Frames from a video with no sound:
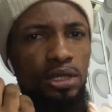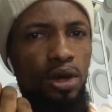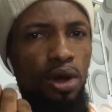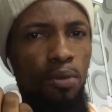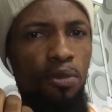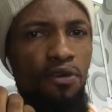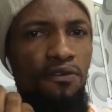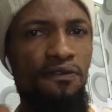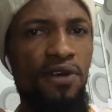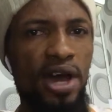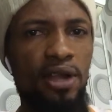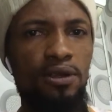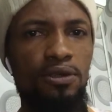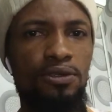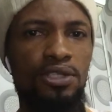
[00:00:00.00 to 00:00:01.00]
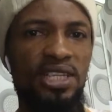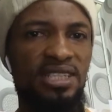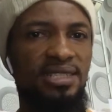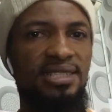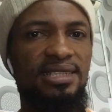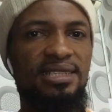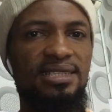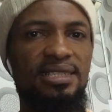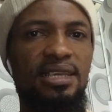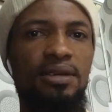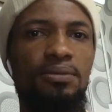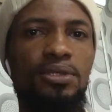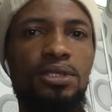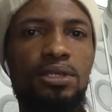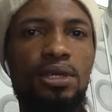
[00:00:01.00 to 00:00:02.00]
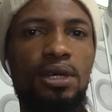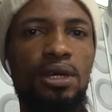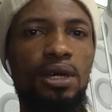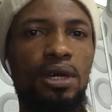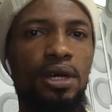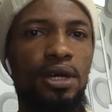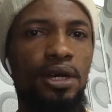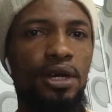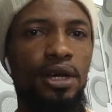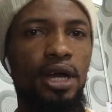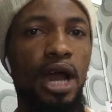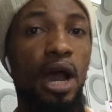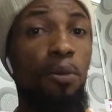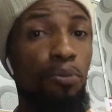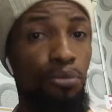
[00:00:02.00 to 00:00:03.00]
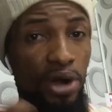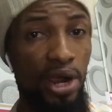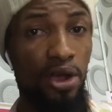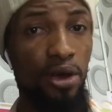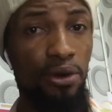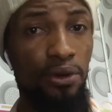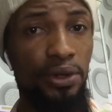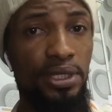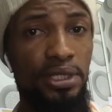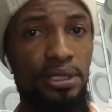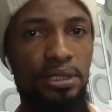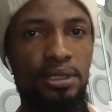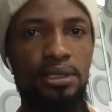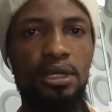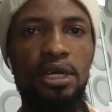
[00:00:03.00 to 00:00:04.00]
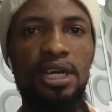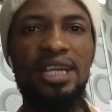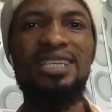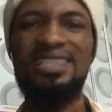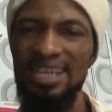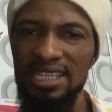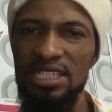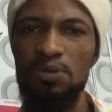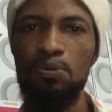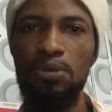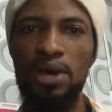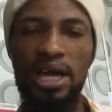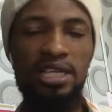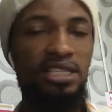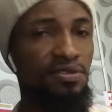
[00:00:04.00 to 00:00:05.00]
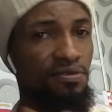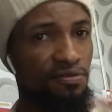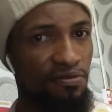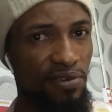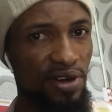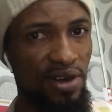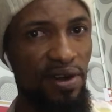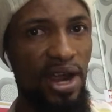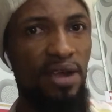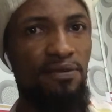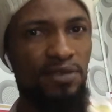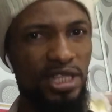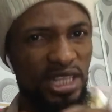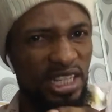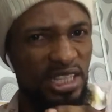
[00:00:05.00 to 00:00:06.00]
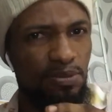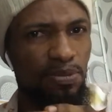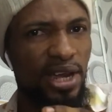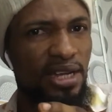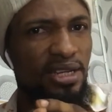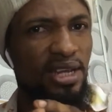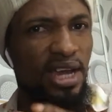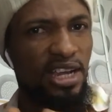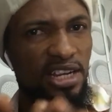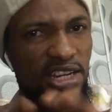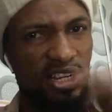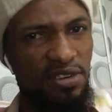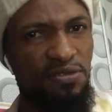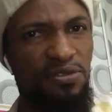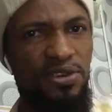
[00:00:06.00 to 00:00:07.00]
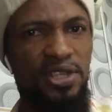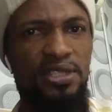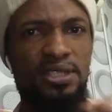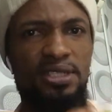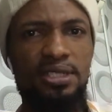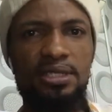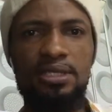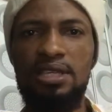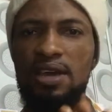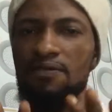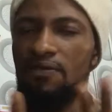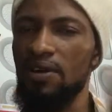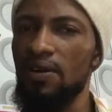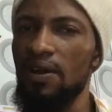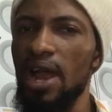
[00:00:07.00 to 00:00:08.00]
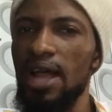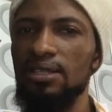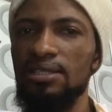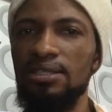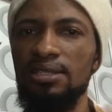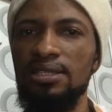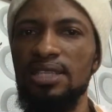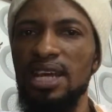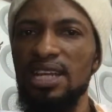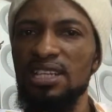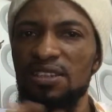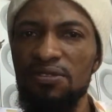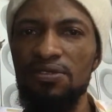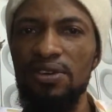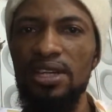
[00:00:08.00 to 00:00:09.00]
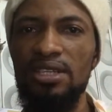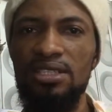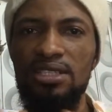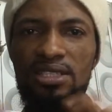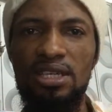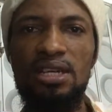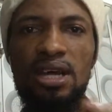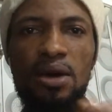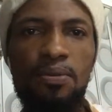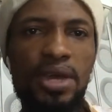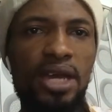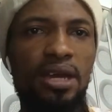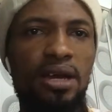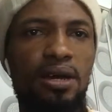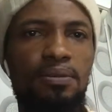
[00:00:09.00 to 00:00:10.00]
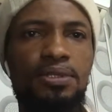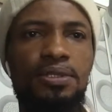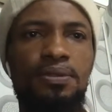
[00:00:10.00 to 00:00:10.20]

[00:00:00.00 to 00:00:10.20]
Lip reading: common values and systems and priority, despite their indifferences, their varieties, their different internal makeups.